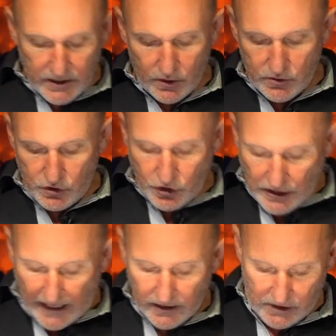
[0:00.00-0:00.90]
those
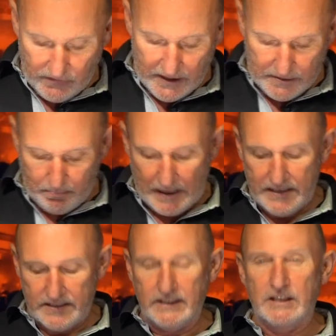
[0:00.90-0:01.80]
channels of his
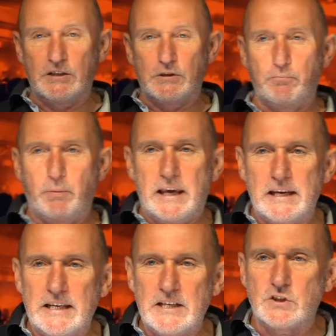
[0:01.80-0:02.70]
peace,
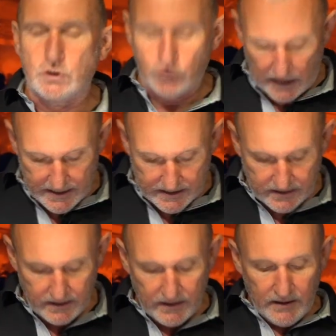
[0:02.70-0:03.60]
displaying his
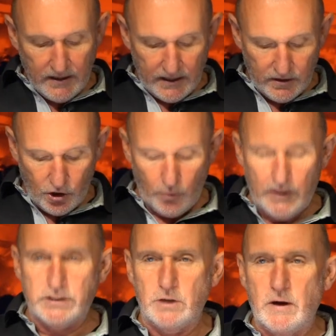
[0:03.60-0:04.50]
grace in all
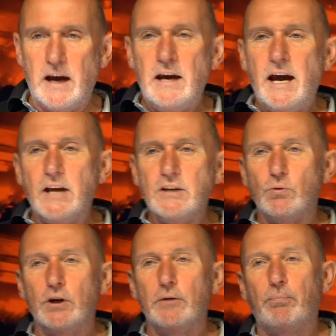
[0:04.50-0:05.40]
we do. I just
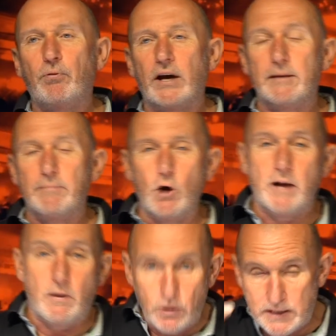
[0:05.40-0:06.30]
want to pray. In a
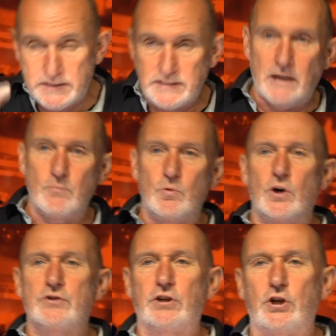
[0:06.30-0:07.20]
moment, I want to ask Sam
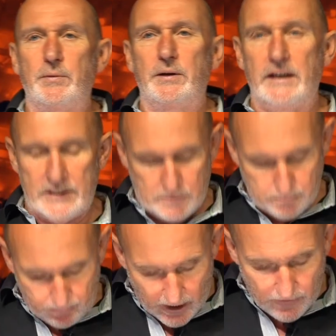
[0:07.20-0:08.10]
Ward to come and lead
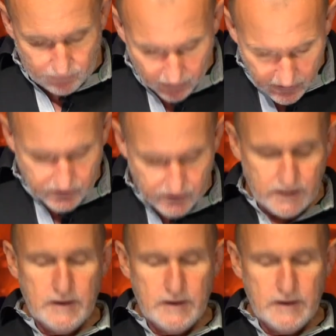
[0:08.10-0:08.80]
some prayer for us,